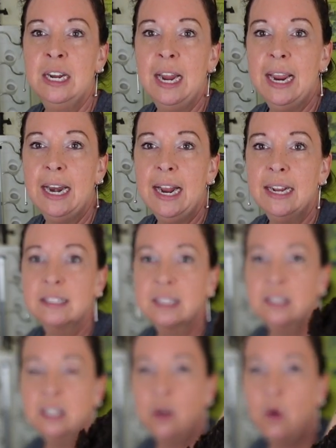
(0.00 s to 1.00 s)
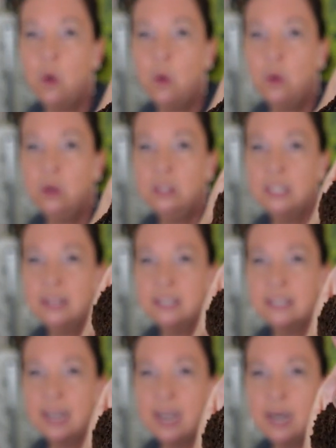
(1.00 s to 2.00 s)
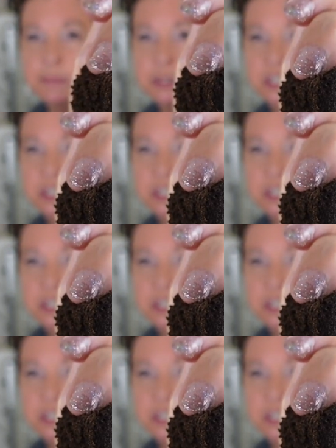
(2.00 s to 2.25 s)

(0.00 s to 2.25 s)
and it has a little hole in the top